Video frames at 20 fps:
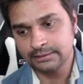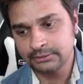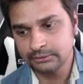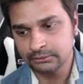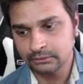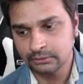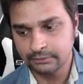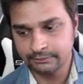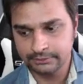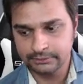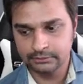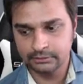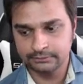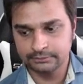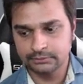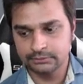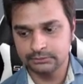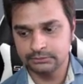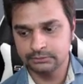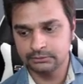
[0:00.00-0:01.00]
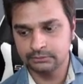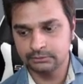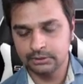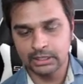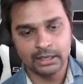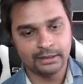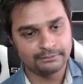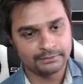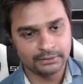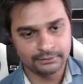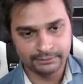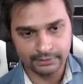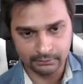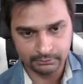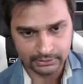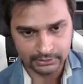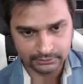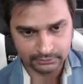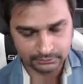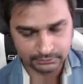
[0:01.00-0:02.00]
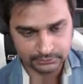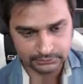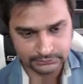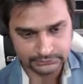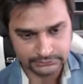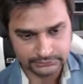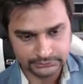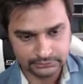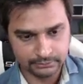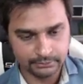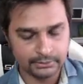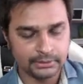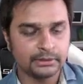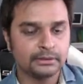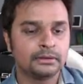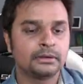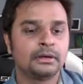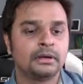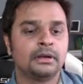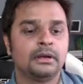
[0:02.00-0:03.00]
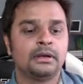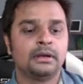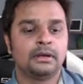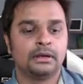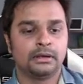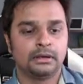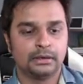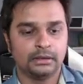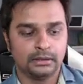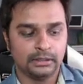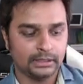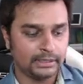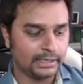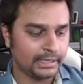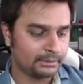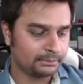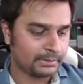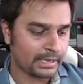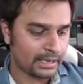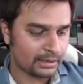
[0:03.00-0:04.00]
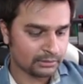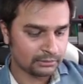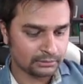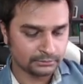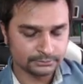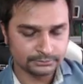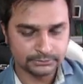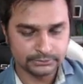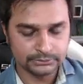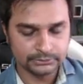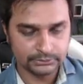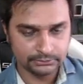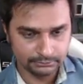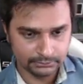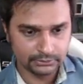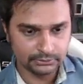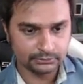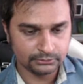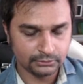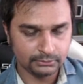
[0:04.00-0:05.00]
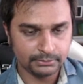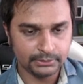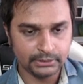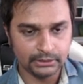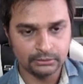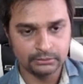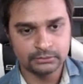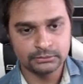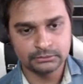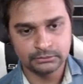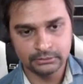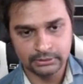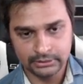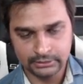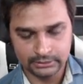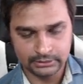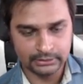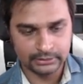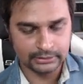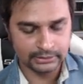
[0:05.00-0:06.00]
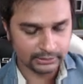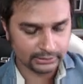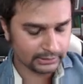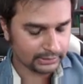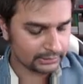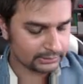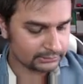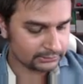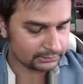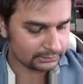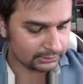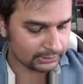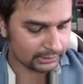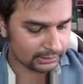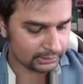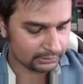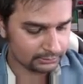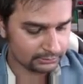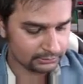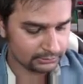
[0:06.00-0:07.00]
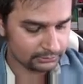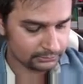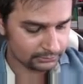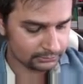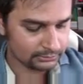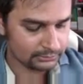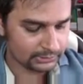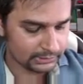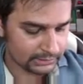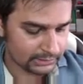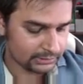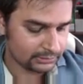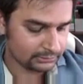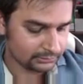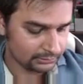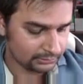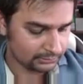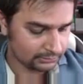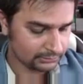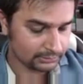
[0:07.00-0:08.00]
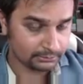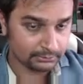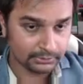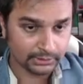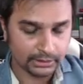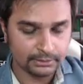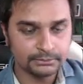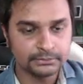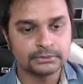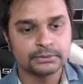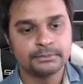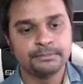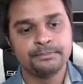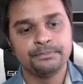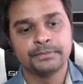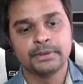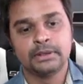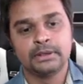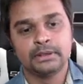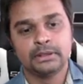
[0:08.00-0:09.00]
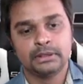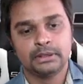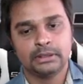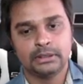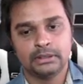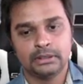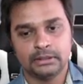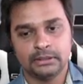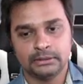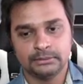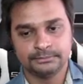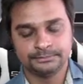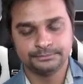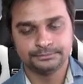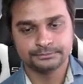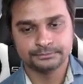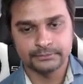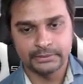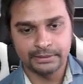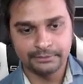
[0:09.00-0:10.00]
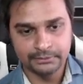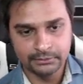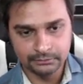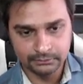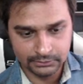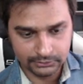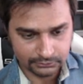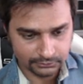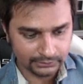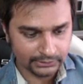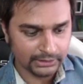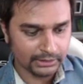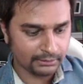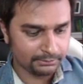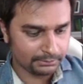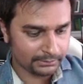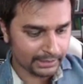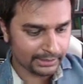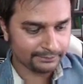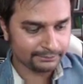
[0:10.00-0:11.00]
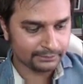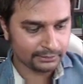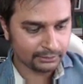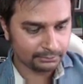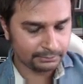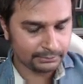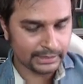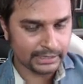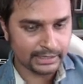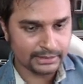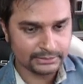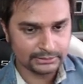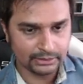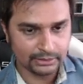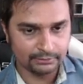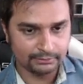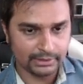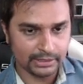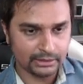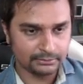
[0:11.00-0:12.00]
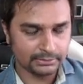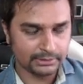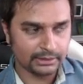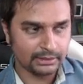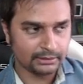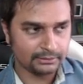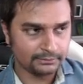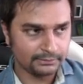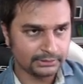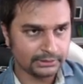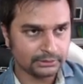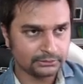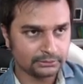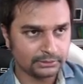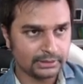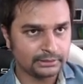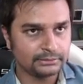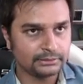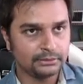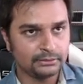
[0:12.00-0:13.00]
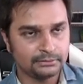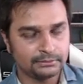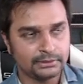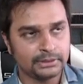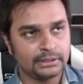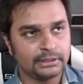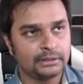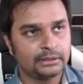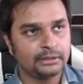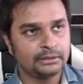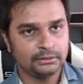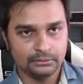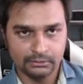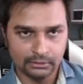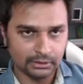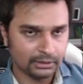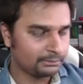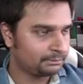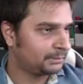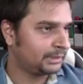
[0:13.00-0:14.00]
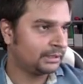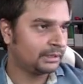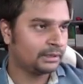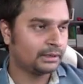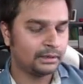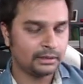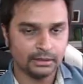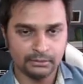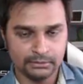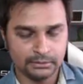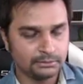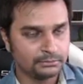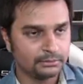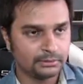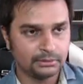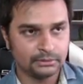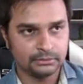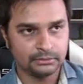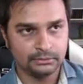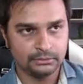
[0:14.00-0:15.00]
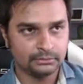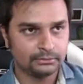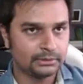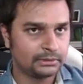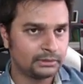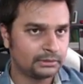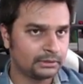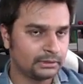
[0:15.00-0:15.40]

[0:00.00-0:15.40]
is, of course, you don't have a family support system here, unlike back home, so because you'll be alone, so it can get harsh on you sometimes. If you were to really apply for parents and grandparents visa, so let's say you were here, you got a PR, now you are